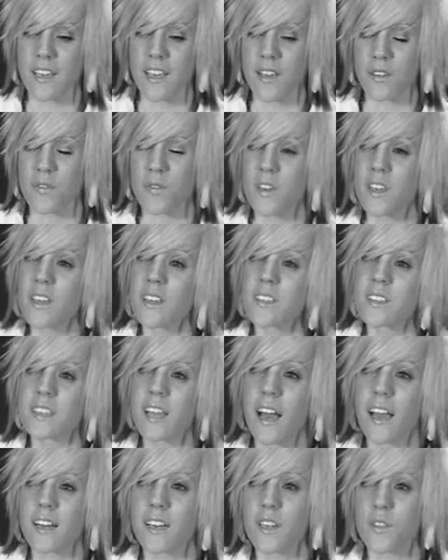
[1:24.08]
if he is
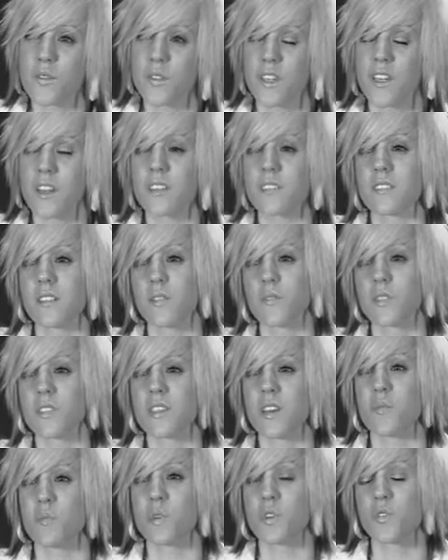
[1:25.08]
God and if he does love us
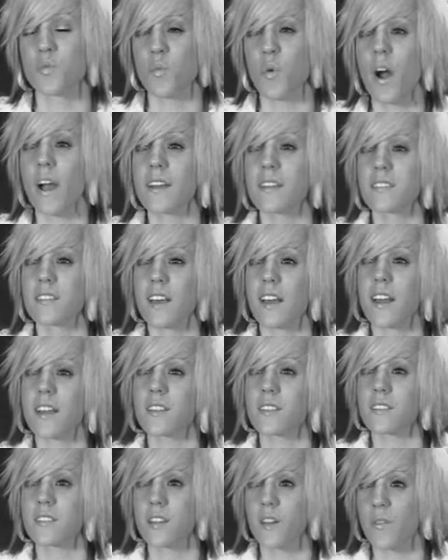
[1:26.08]
that much, why does that
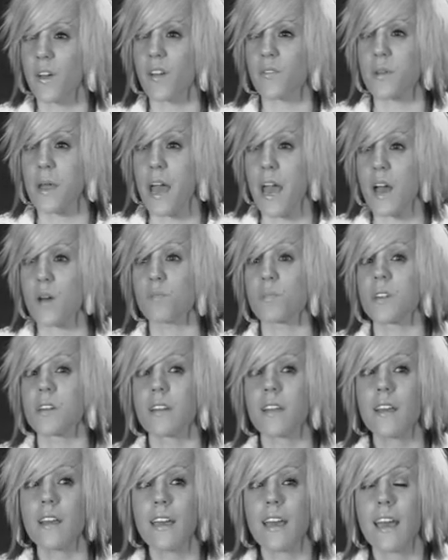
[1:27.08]
stuff have to happen?
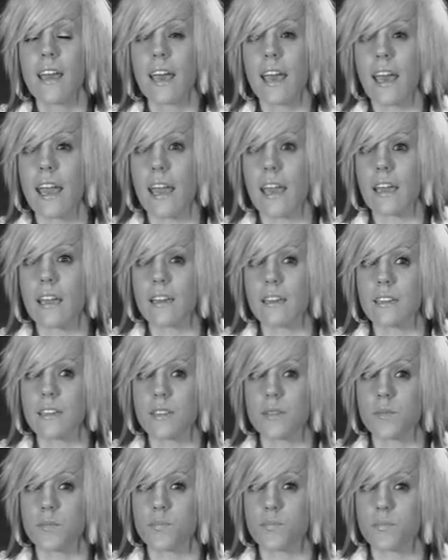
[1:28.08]
And
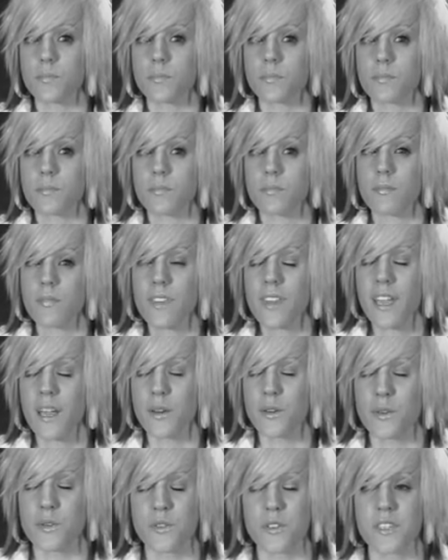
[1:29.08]
I
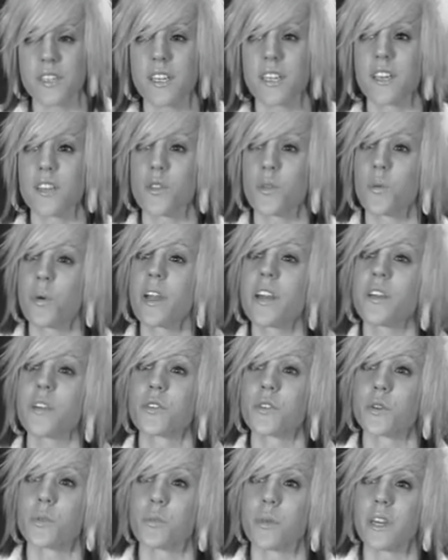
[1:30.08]
remember sitting in the
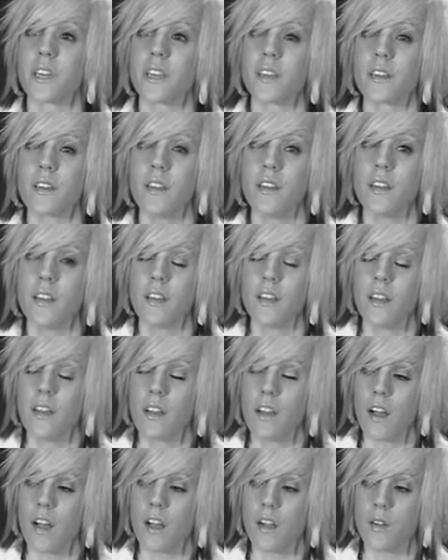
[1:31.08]
waiting room, and
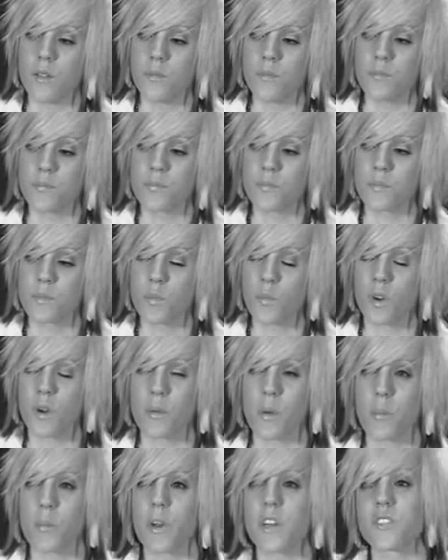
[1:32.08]
one of
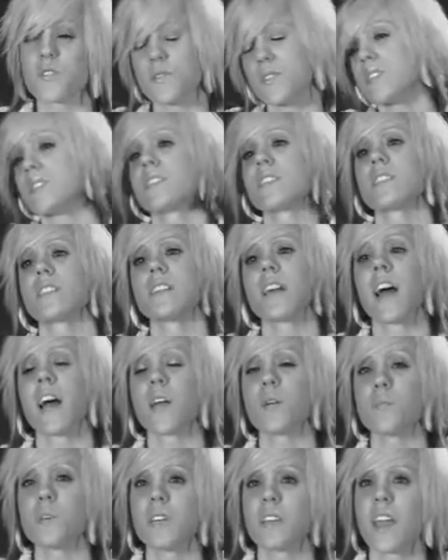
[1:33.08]
my best friends at the
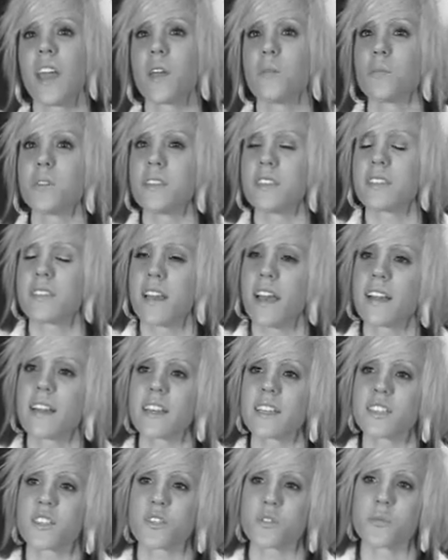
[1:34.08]
time, he came and he sat
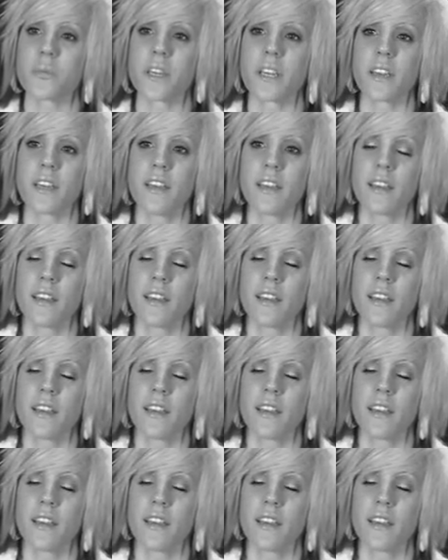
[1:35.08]
next to me,